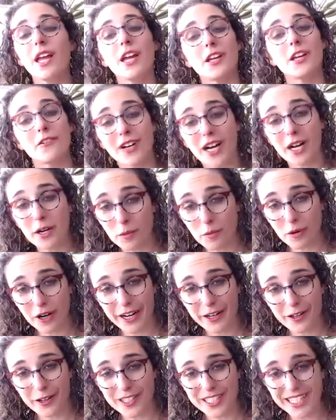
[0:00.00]
Got your
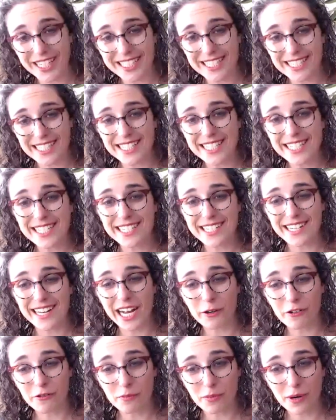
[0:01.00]
prioritized list
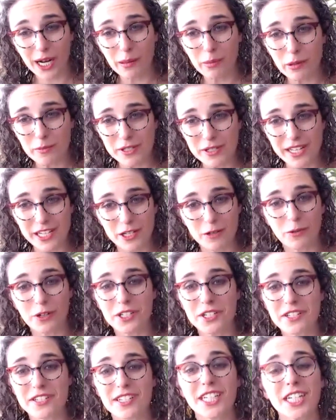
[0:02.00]
now of problems that you want
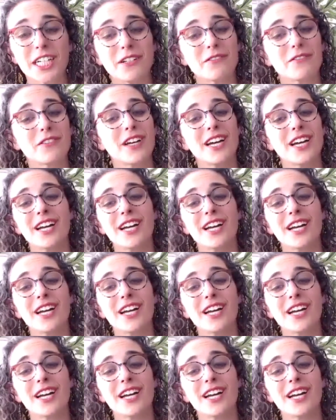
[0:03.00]
to solve.